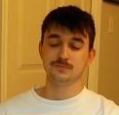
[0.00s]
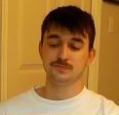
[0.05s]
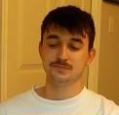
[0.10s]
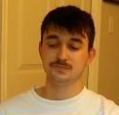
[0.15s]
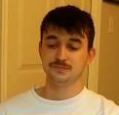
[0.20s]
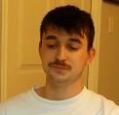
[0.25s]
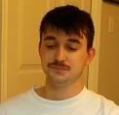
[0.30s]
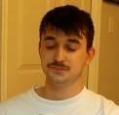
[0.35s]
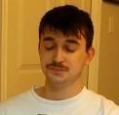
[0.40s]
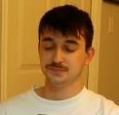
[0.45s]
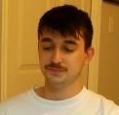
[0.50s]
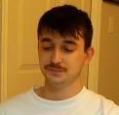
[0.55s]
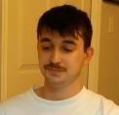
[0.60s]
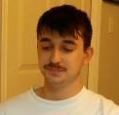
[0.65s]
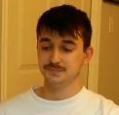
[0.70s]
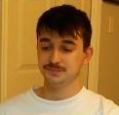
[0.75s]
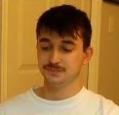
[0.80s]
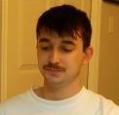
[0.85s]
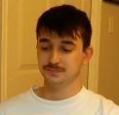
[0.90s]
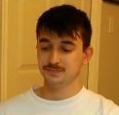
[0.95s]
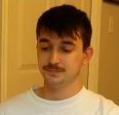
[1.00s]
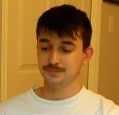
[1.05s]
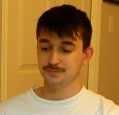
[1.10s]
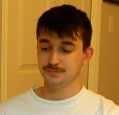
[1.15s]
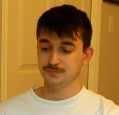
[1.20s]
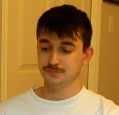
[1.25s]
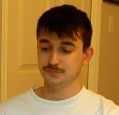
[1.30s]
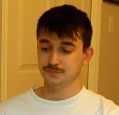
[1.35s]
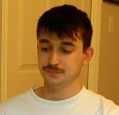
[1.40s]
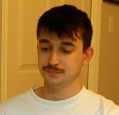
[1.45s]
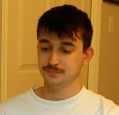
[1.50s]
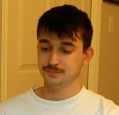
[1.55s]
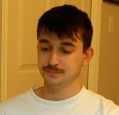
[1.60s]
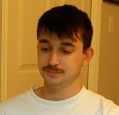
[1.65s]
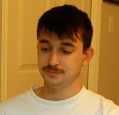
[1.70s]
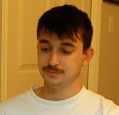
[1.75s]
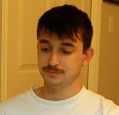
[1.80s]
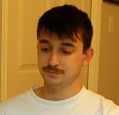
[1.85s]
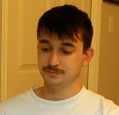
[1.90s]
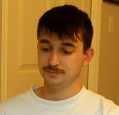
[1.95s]

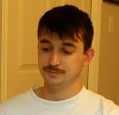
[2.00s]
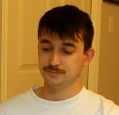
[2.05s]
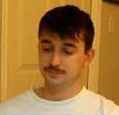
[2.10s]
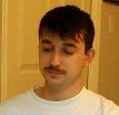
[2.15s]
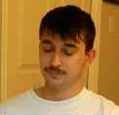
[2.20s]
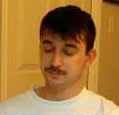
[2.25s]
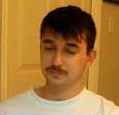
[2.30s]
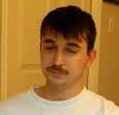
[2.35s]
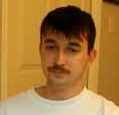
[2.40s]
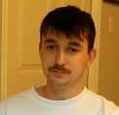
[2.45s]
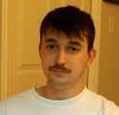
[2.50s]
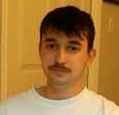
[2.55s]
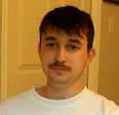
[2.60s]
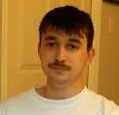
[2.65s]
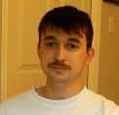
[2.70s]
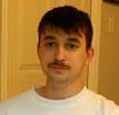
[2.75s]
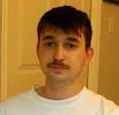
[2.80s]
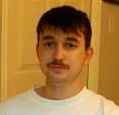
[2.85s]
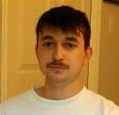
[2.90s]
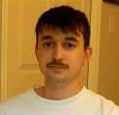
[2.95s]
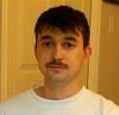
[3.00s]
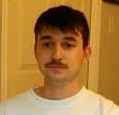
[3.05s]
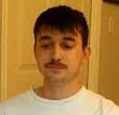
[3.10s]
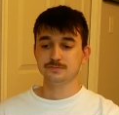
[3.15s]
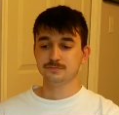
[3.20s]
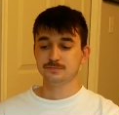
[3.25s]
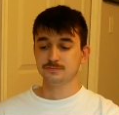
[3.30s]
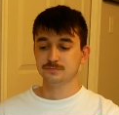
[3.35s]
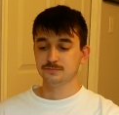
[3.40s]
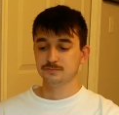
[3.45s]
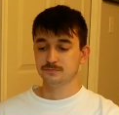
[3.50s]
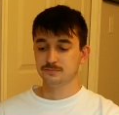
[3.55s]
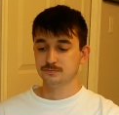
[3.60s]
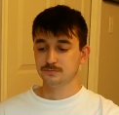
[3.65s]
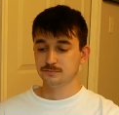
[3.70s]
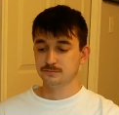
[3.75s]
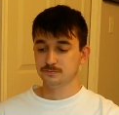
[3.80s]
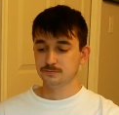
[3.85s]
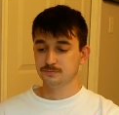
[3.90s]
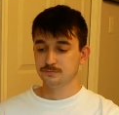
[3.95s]

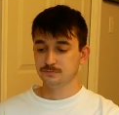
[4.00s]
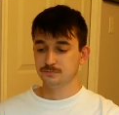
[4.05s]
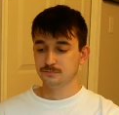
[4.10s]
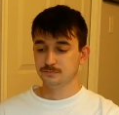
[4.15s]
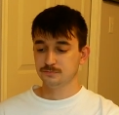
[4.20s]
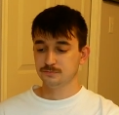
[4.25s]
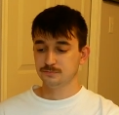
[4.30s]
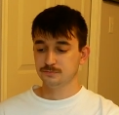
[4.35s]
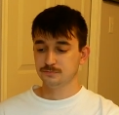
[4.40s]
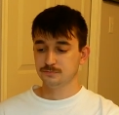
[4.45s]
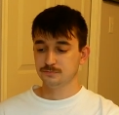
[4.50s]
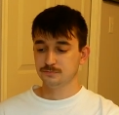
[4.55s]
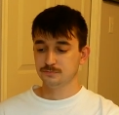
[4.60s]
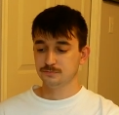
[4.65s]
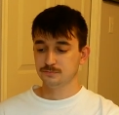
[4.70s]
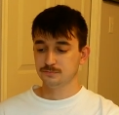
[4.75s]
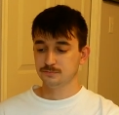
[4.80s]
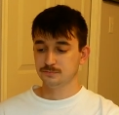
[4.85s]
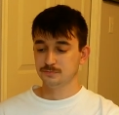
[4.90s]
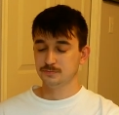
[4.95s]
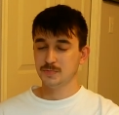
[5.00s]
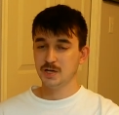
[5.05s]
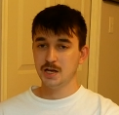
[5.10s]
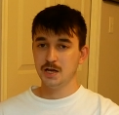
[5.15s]
No one is speaking in this clip.